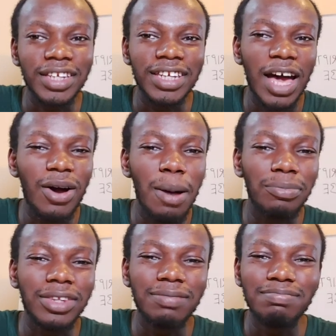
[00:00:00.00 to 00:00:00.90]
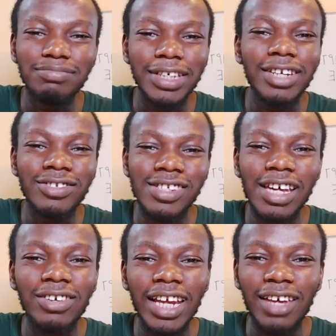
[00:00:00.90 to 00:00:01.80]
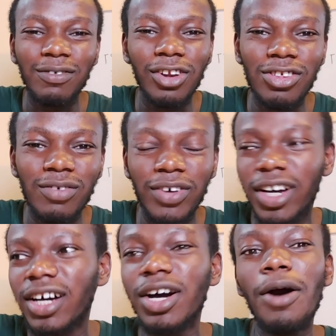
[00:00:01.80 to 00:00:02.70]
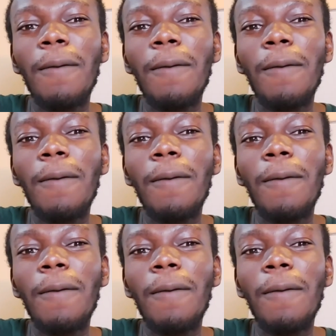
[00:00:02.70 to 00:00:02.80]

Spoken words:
Now I'm beginning to sound like a philosopher,